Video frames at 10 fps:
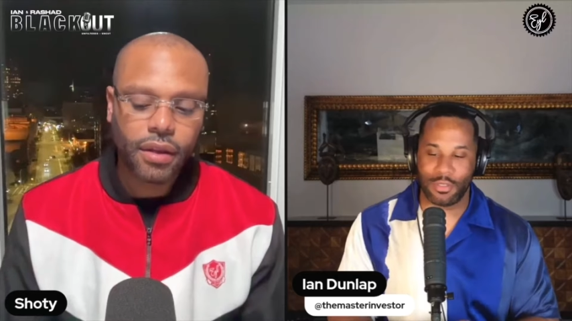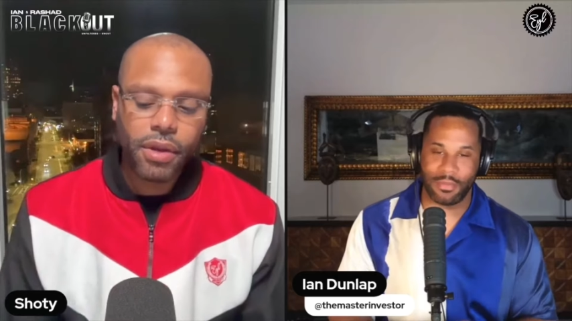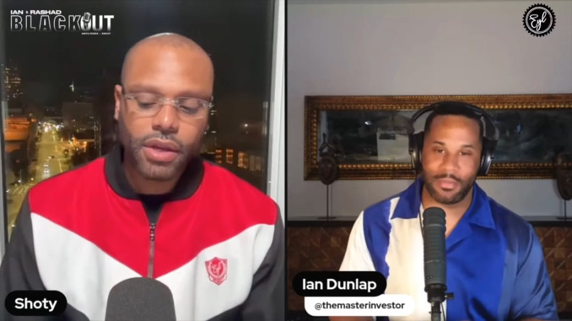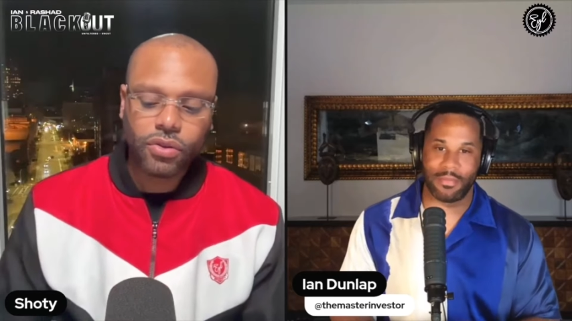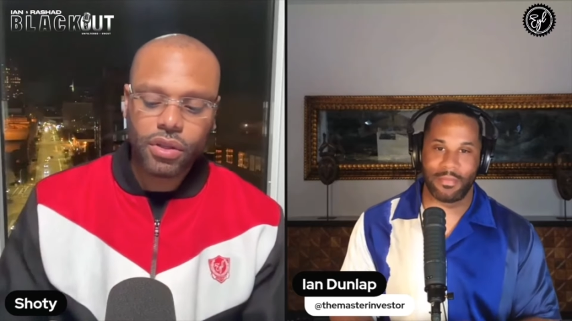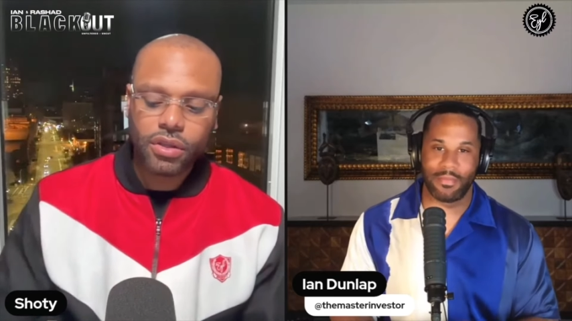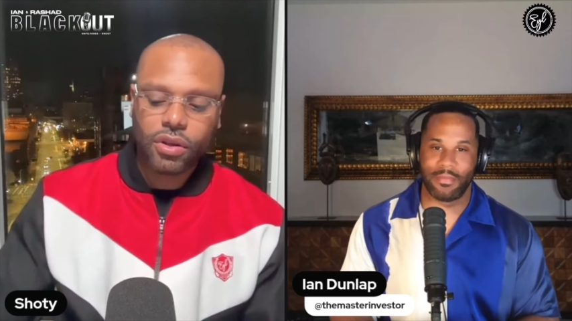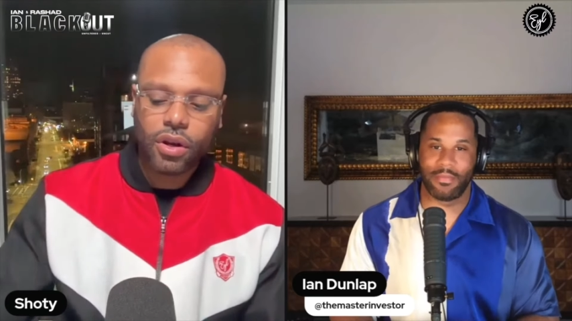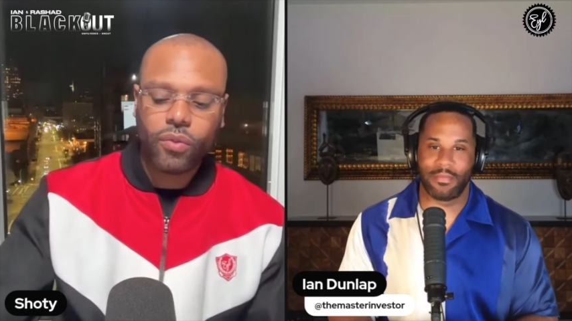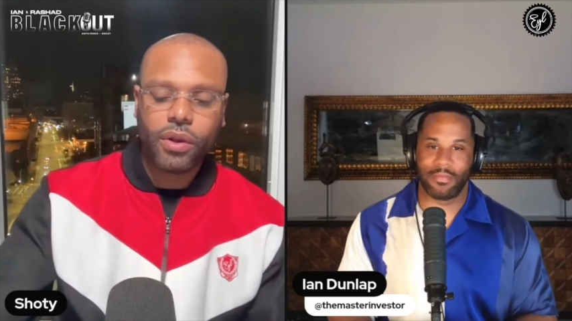Speaker 1: me ask you this.
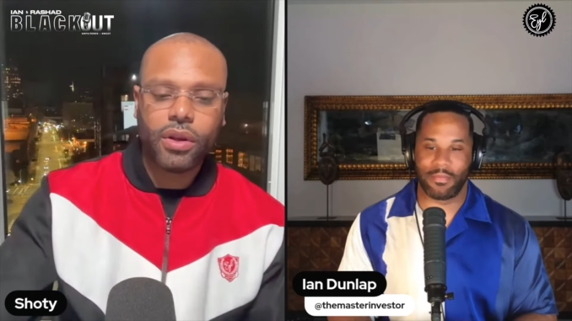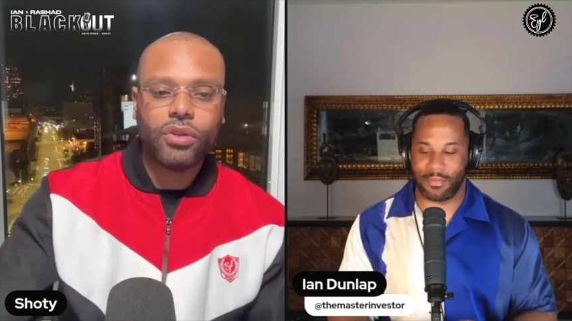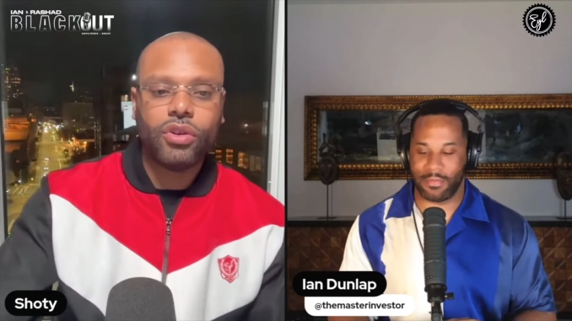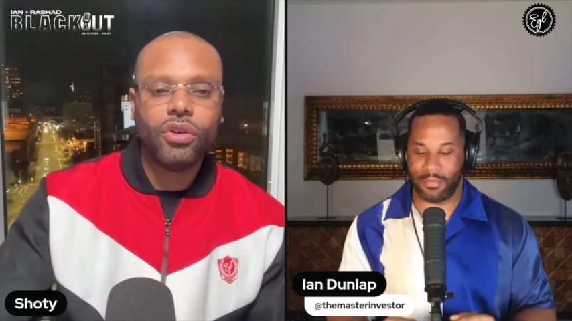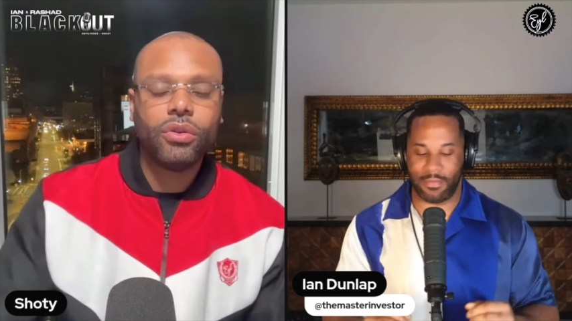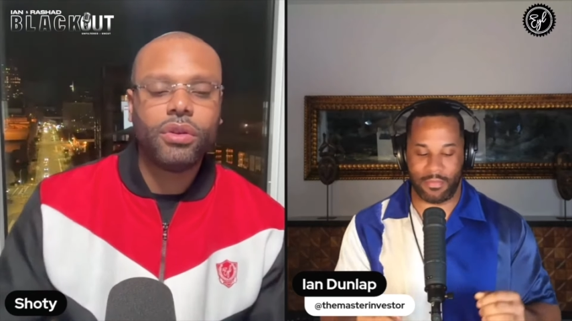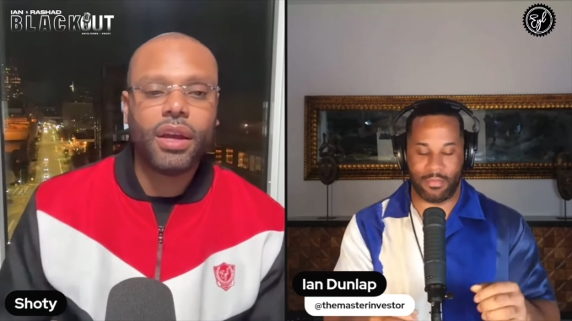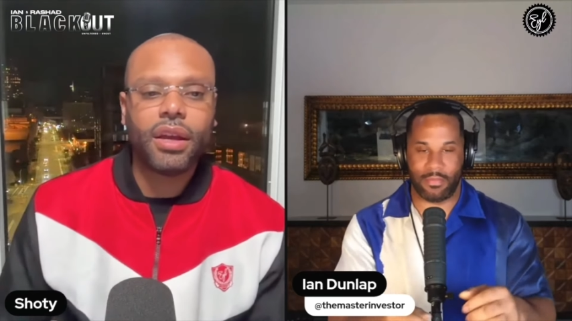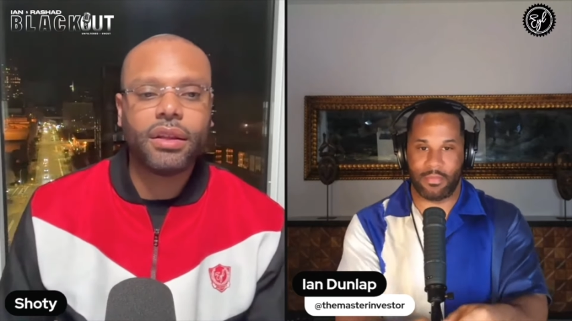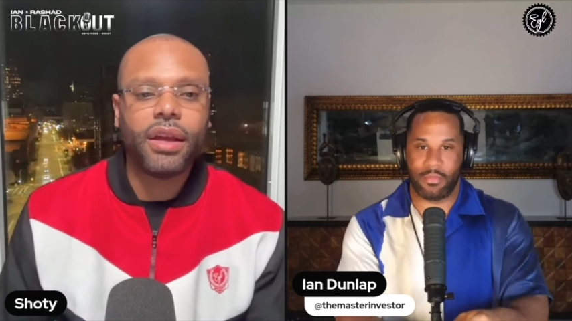Are we, do you
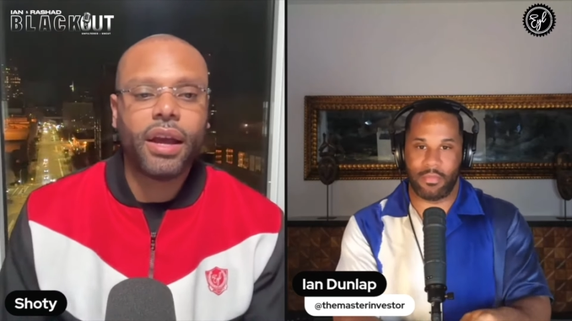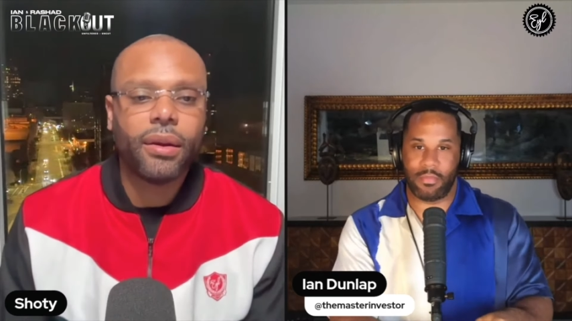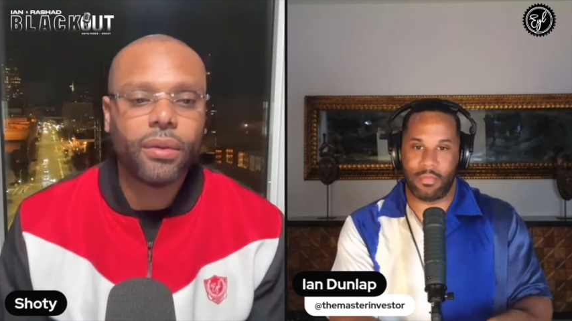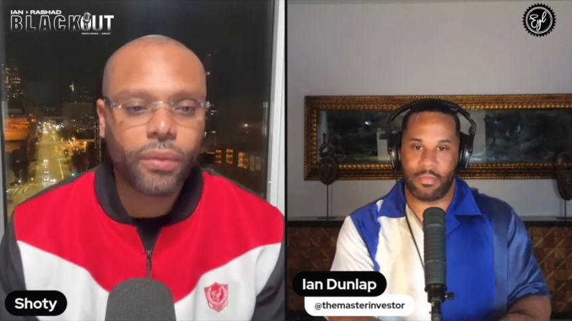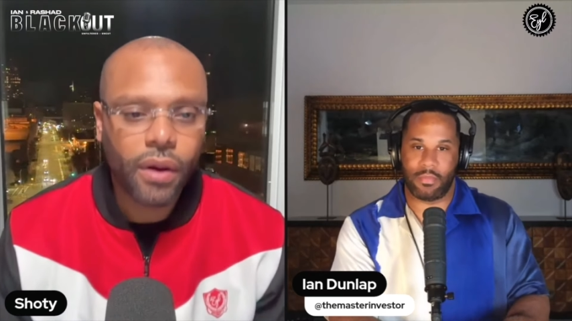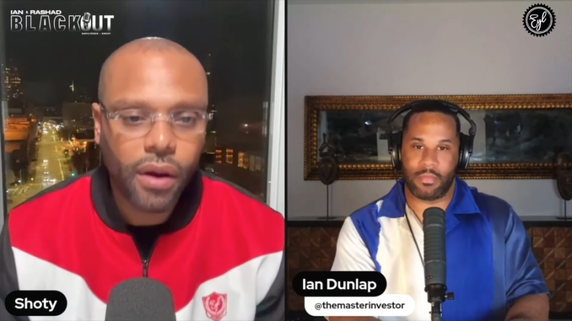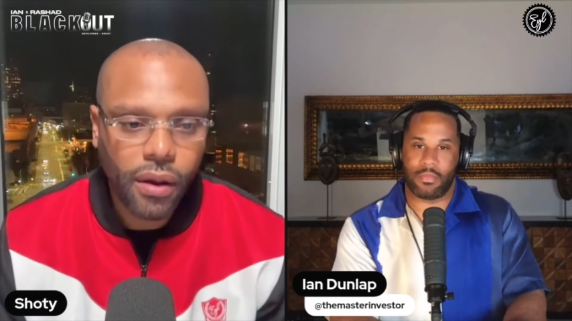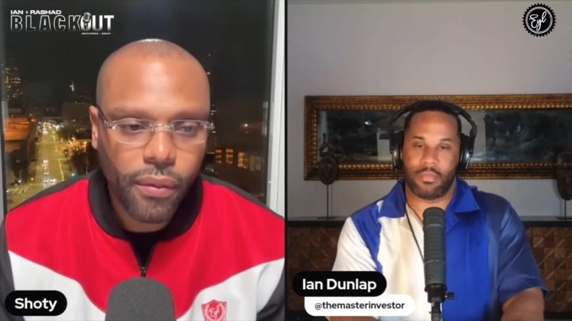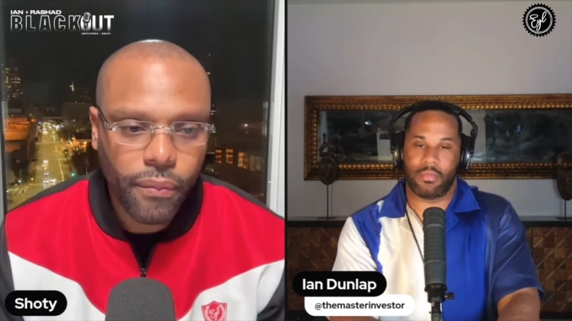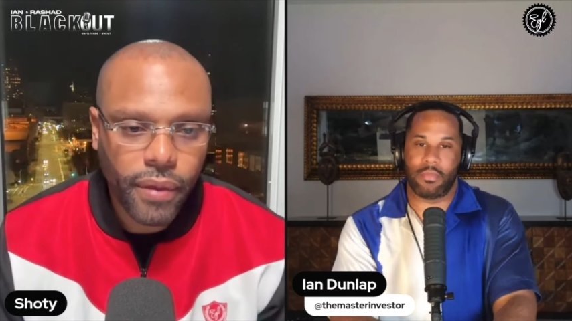think that
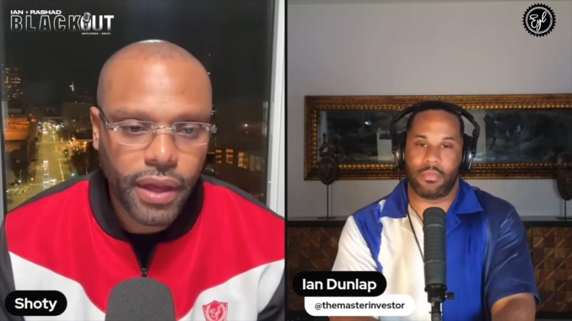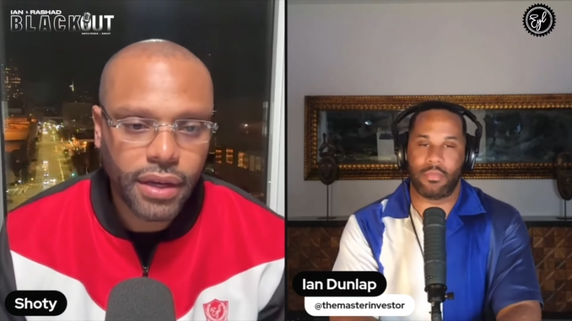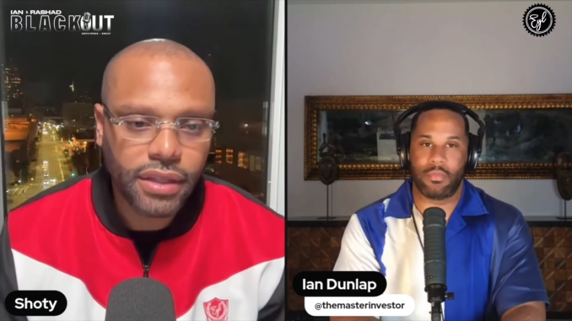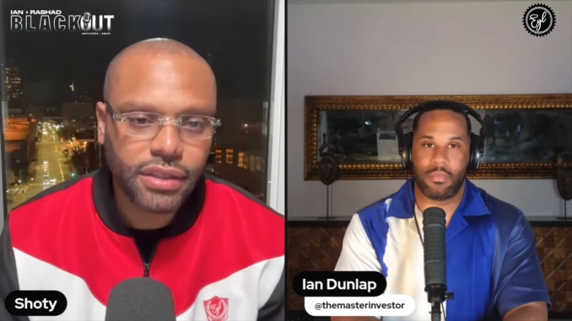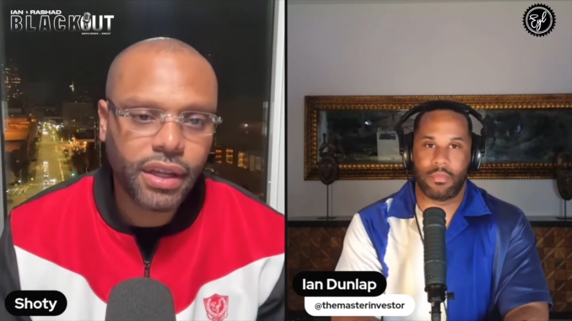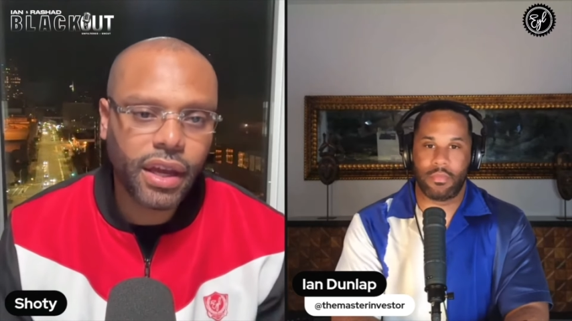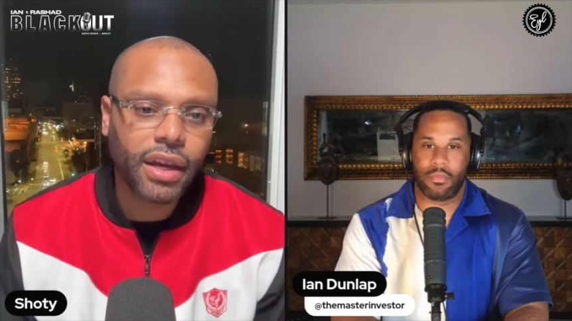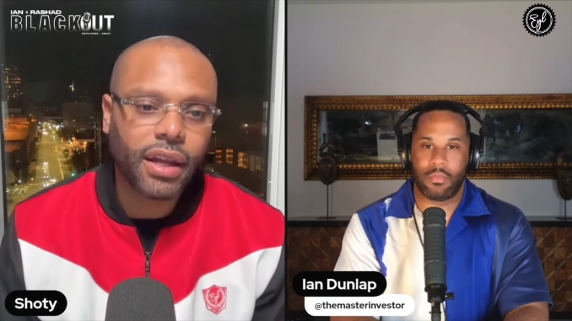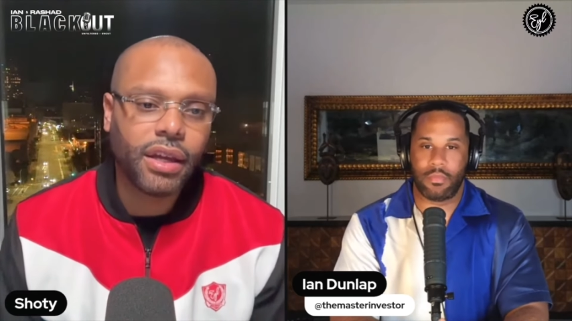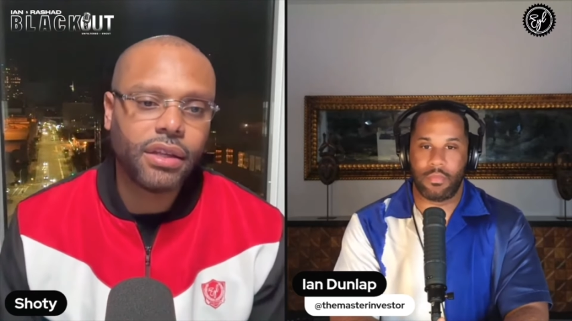um, in this day
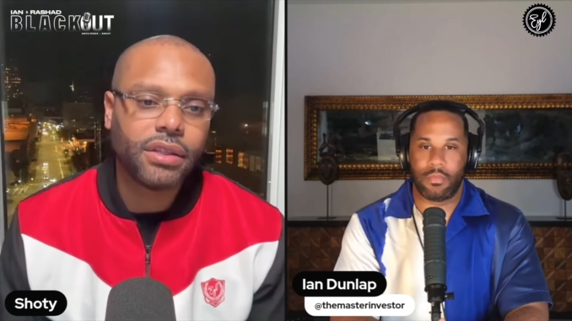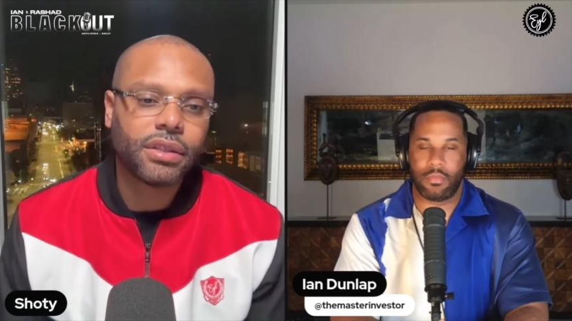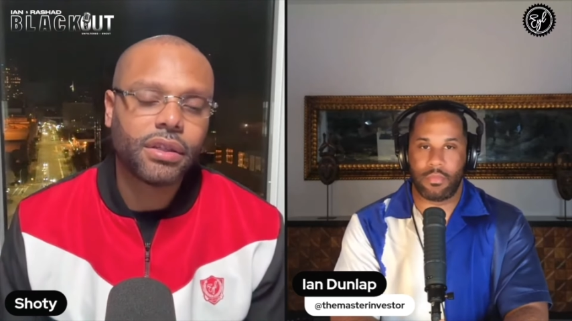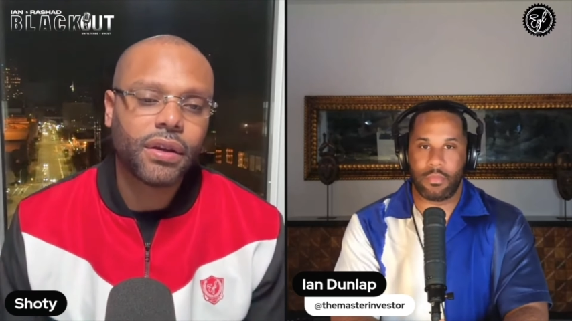and age,